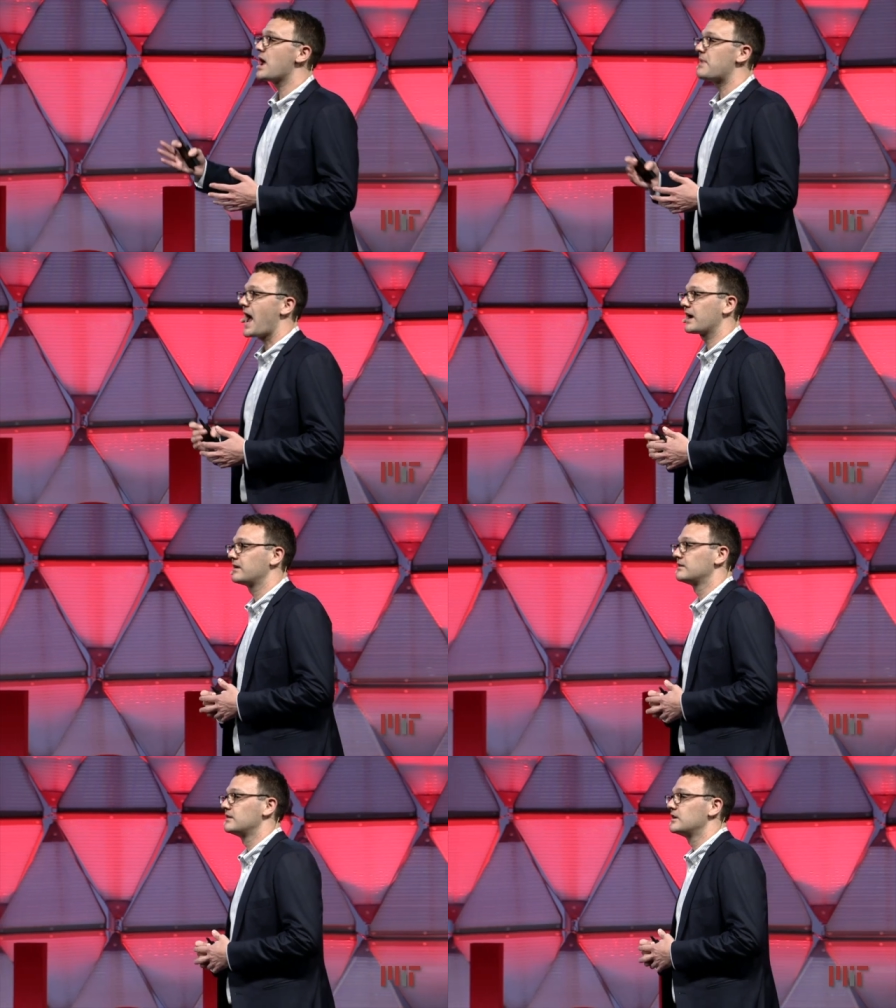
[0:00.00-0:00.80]
back.
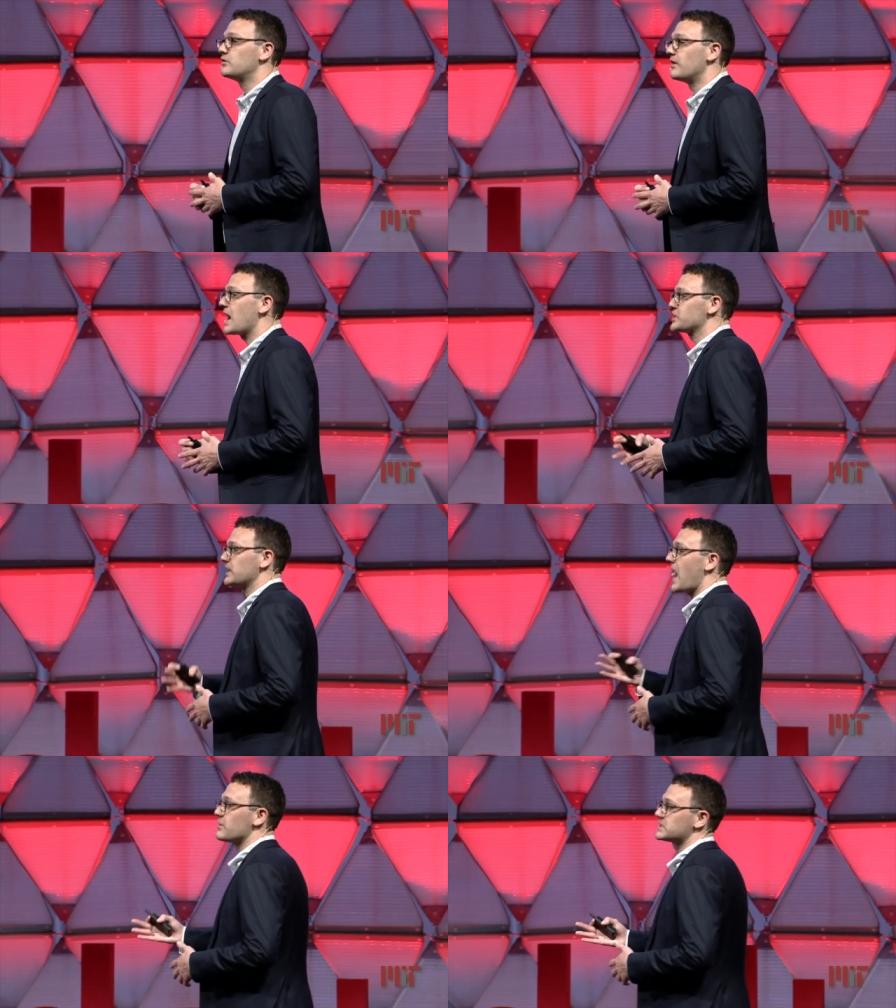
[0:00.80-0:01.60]
We were actually
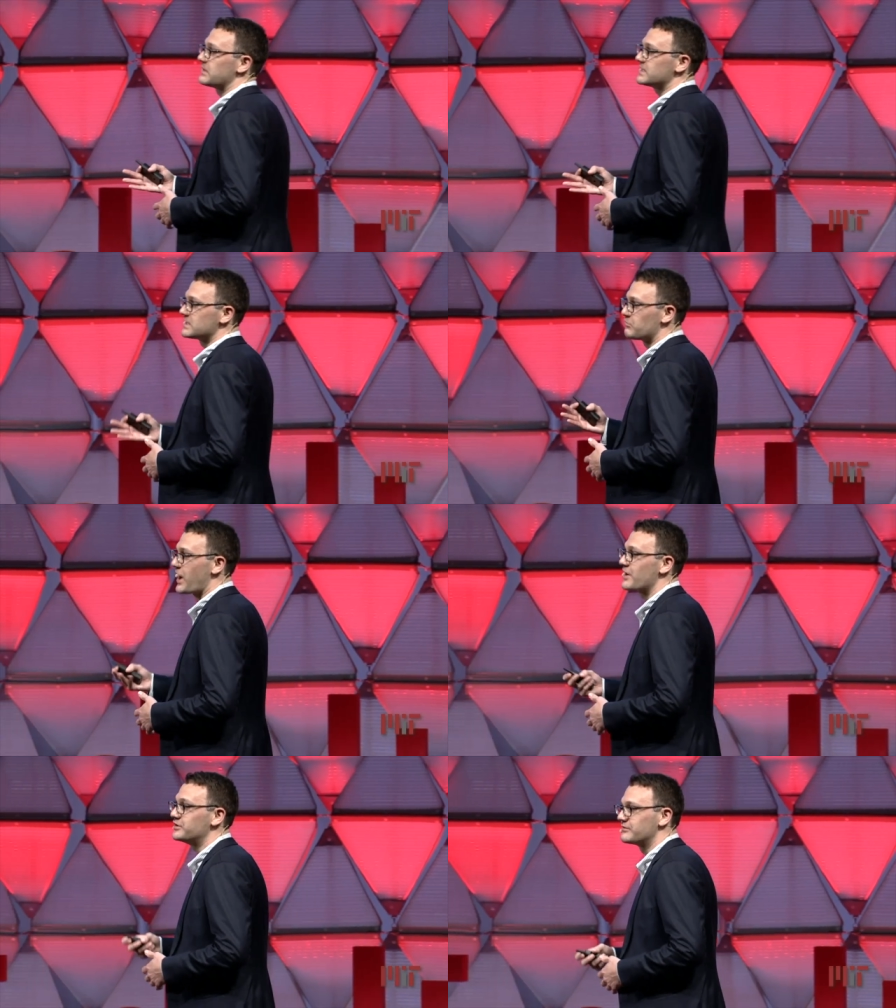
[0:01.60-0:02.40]
housemates at
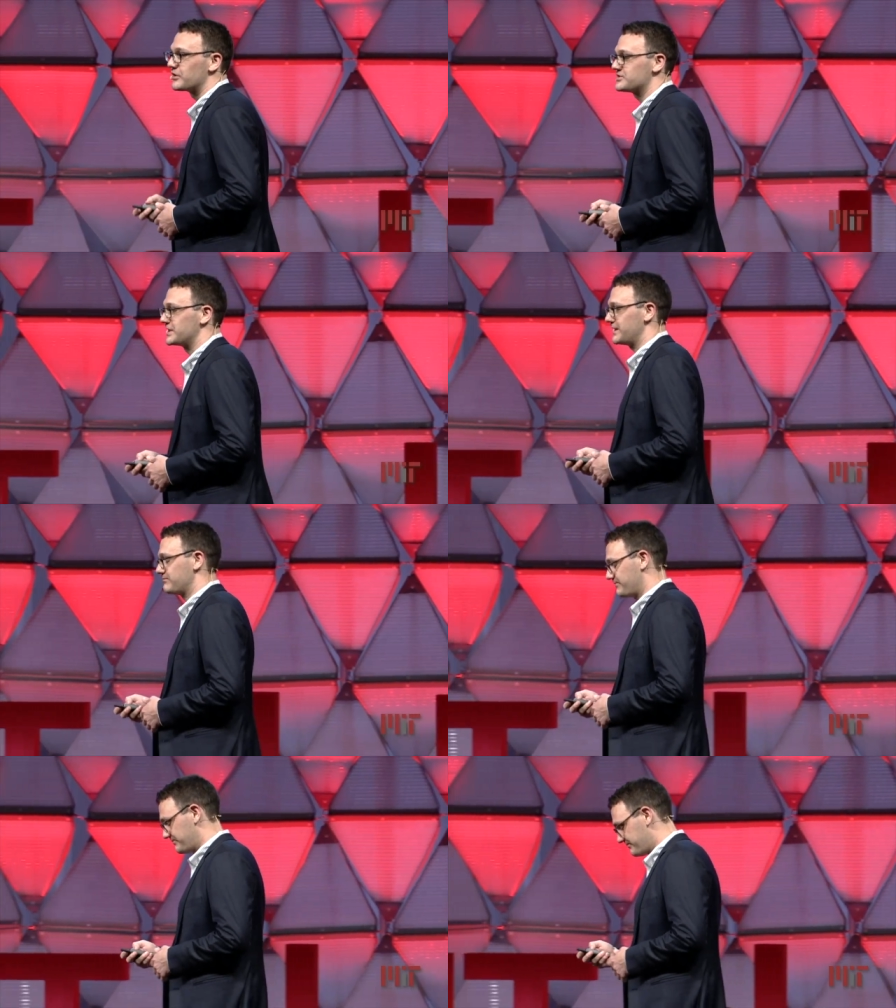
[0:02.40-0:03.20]
Brown University.
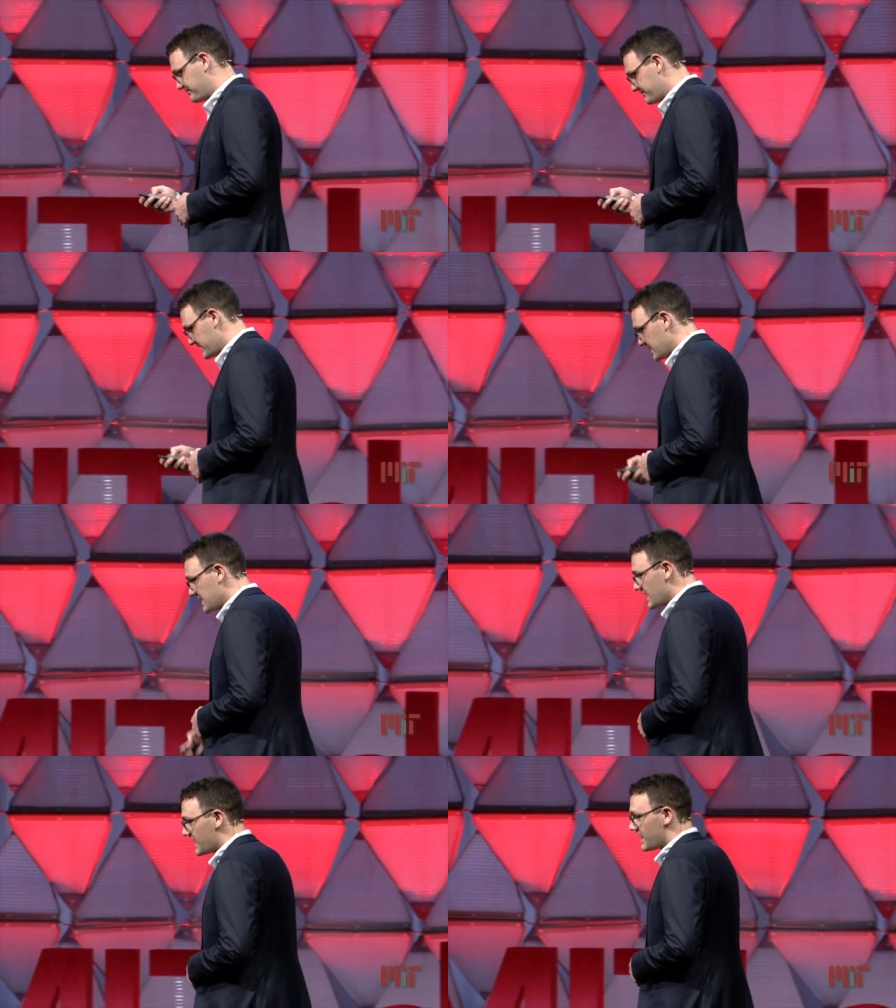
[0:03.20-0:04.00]

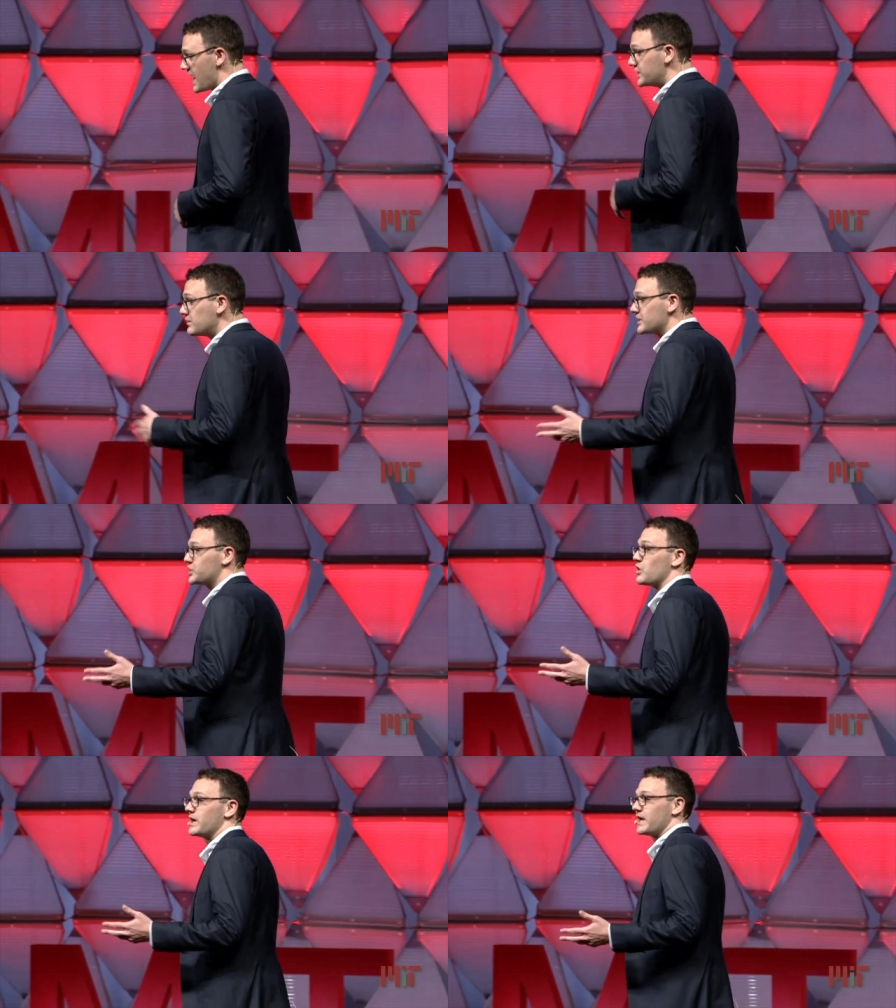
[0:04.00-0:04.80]
And you can
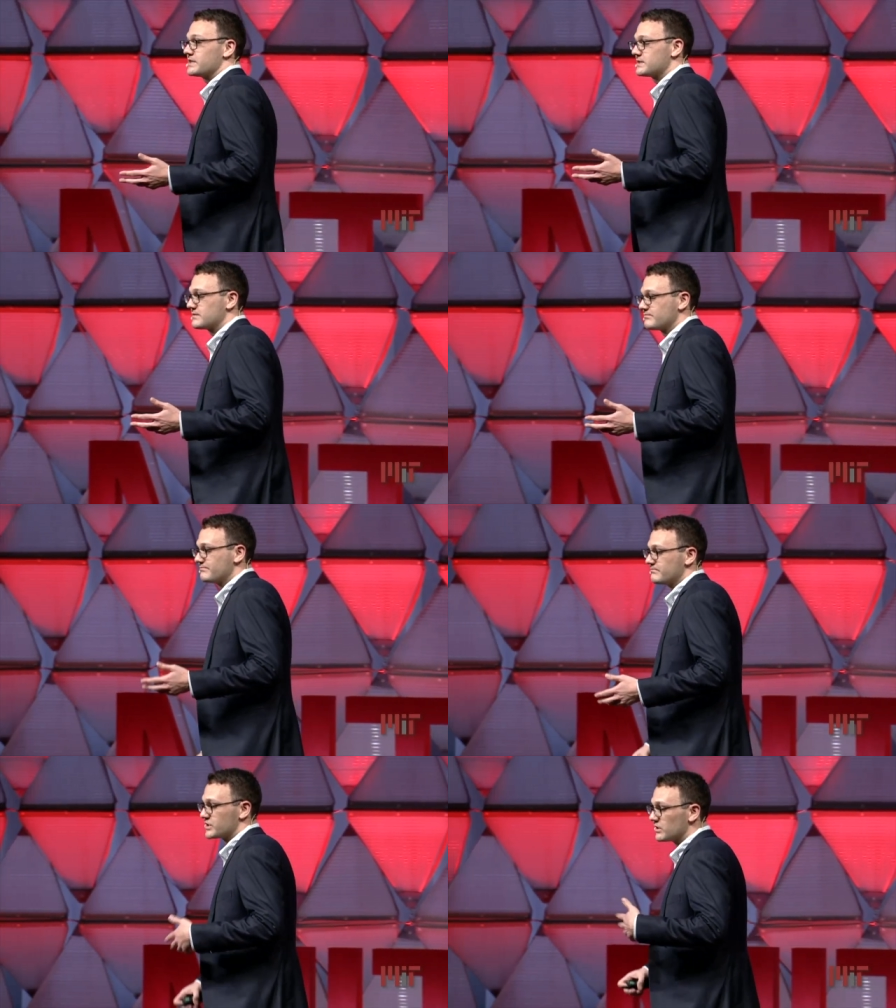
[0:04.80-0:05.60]
join us.
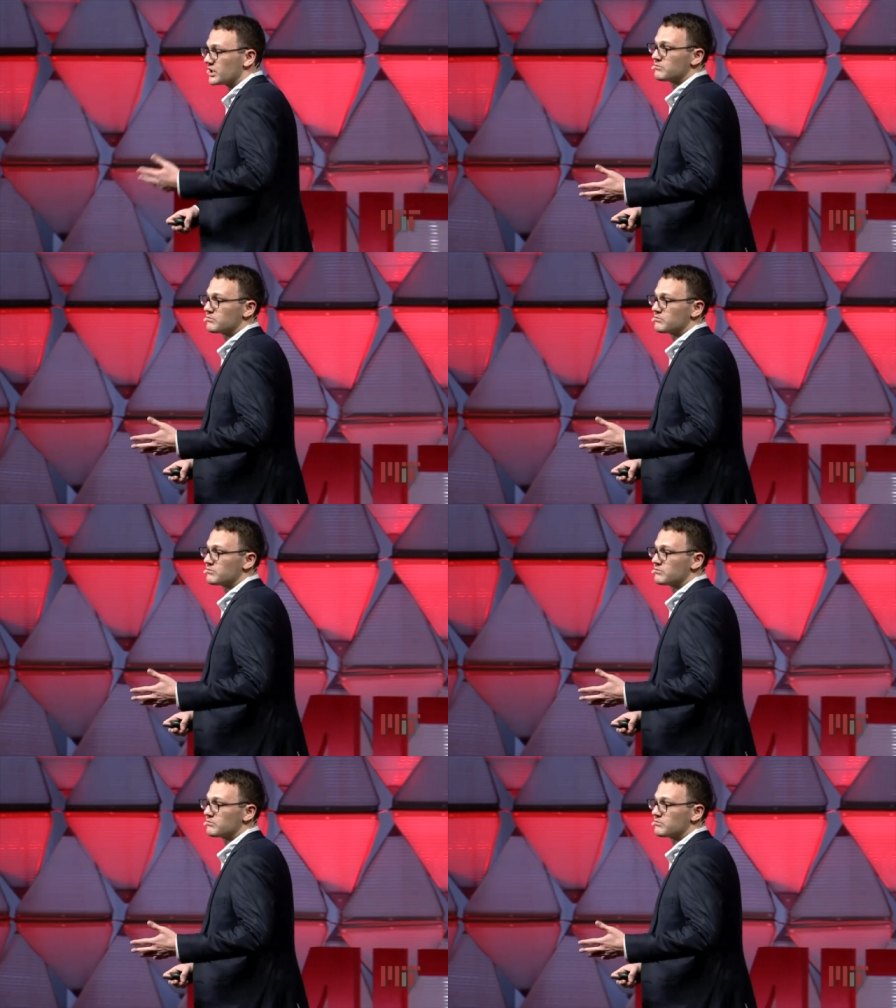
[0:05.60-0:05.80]
To learn